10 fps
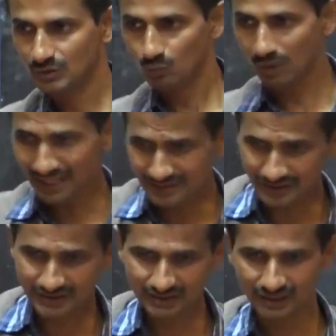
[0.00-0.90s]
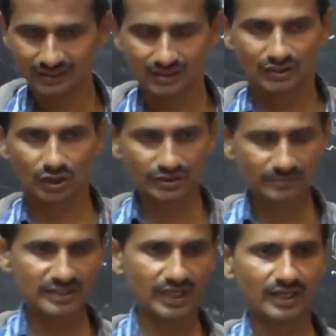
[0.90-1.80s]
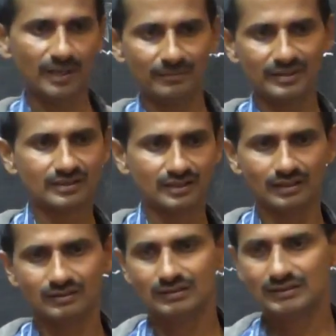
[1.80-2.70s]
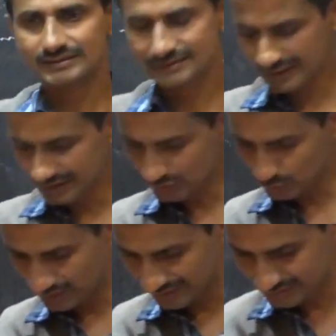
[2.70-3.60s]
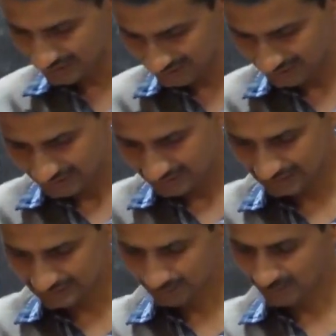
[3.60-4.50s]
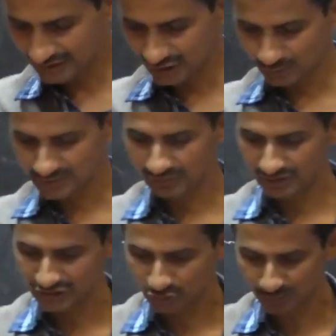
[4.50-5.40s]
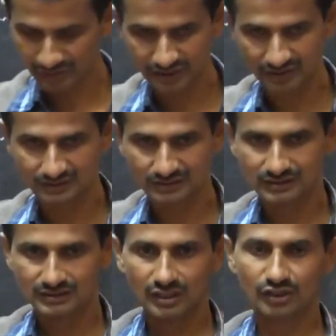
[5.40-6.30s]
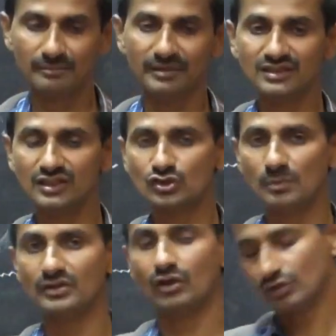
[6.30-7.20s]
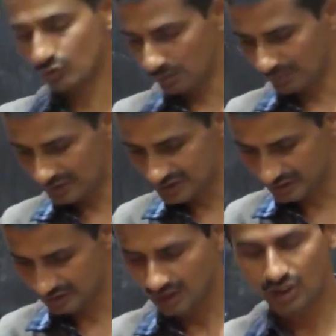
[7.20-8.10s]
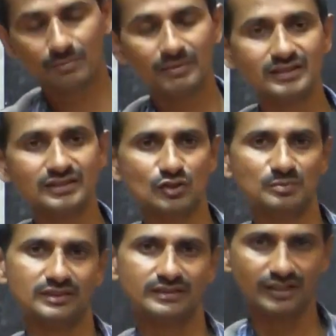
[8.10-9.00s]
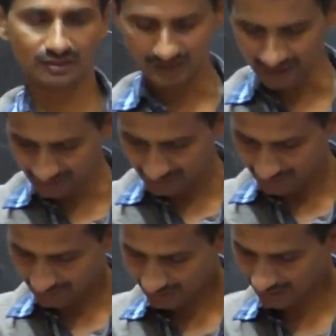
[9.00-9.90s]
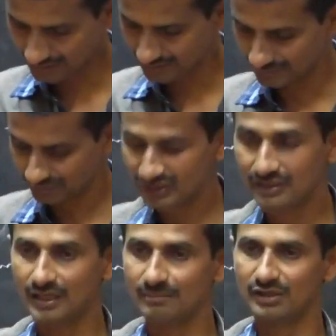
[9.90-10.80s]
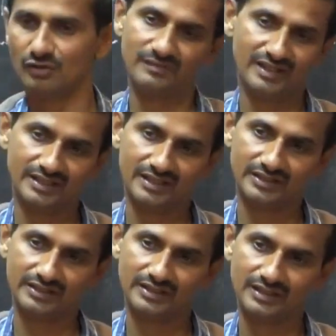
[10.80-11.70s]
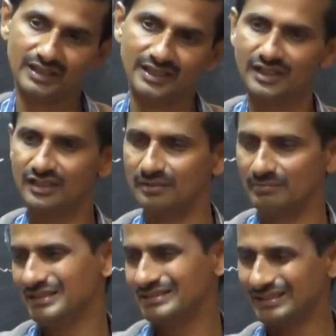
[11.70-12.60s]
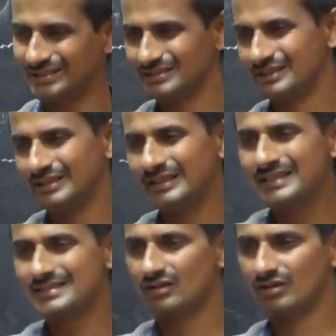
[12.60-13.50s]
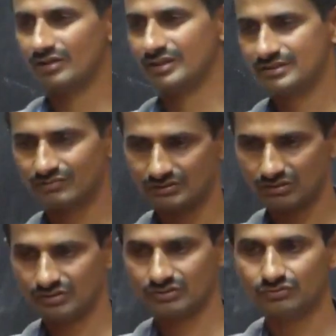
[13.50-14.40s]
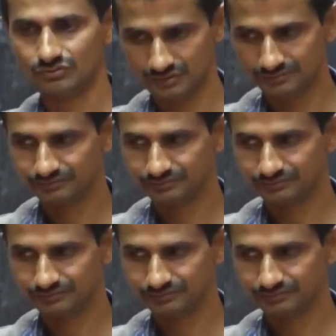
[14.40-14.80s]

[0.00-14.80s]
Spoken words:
Why the year Dr. B.R. Ambedkar said to that the method of civil disobedience or methods of non-cooperation or methods of satyagraha as a grammar of anarchy. Anarchy means that is a disorder, it was not good.